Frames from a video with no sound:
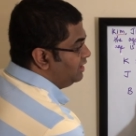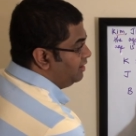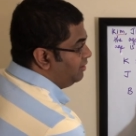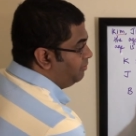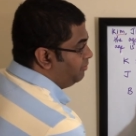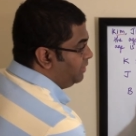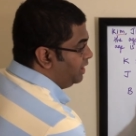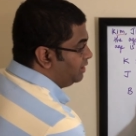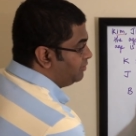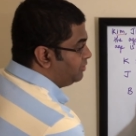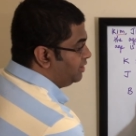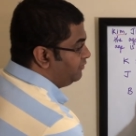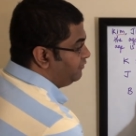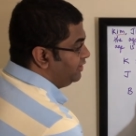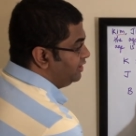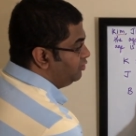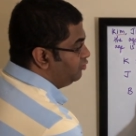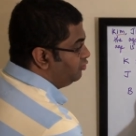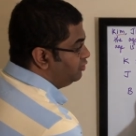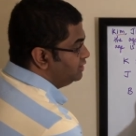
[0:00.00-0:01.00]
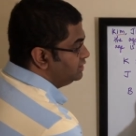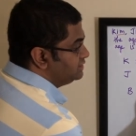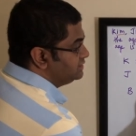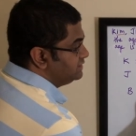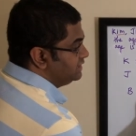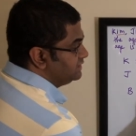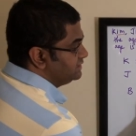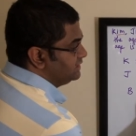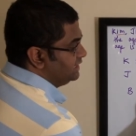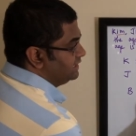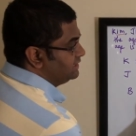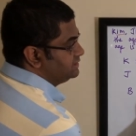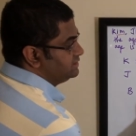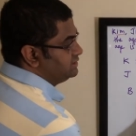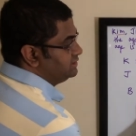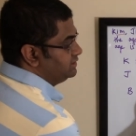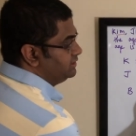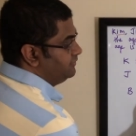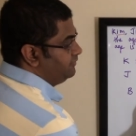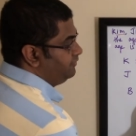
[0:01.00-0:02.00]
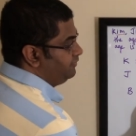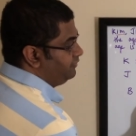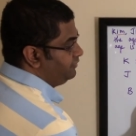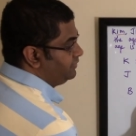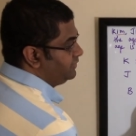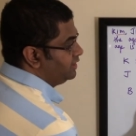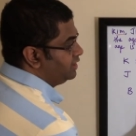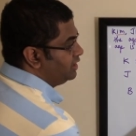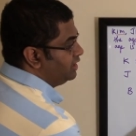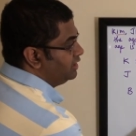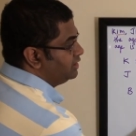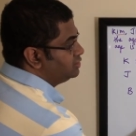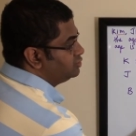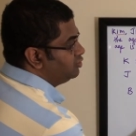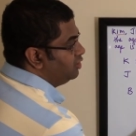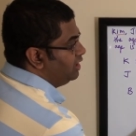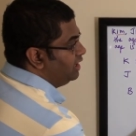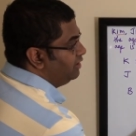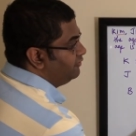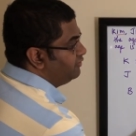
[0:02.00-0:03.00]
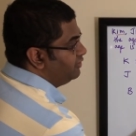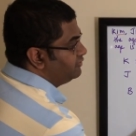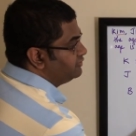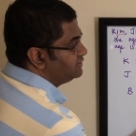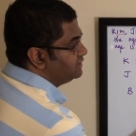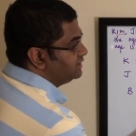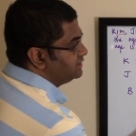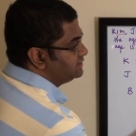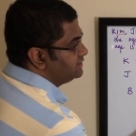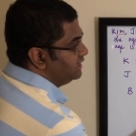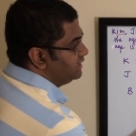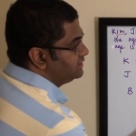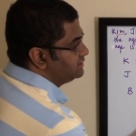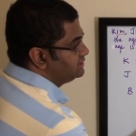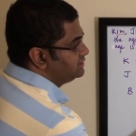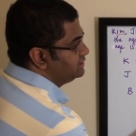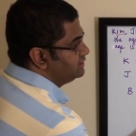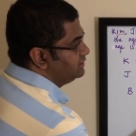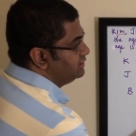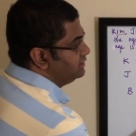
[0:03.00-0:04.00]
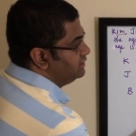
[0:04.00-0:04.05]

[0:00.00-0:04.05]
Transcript: Barbara we know is 6X. Okay, so half of 6X,